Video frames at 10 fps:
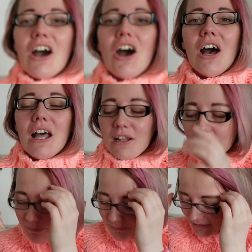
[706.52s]
Oh, I love
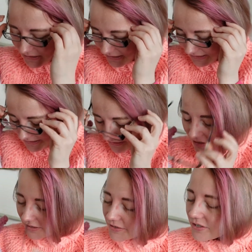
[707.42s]
them. I like these
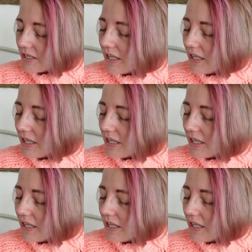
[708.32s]
colors.